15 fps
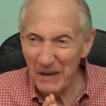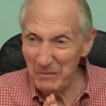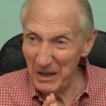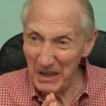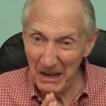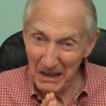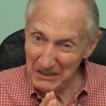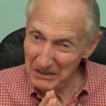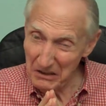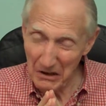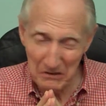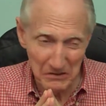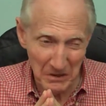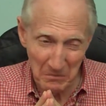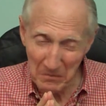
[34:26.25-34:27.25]
I mean, I
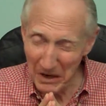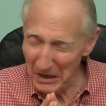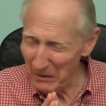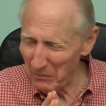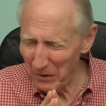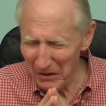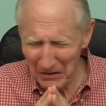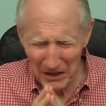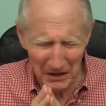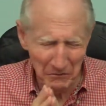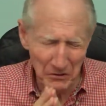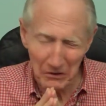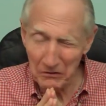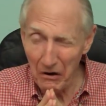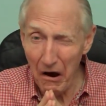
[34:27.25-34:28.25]
saw somebody, boy, they
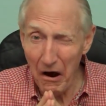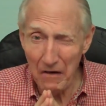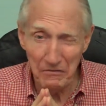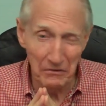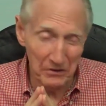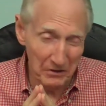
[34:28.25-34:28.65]
looked awful.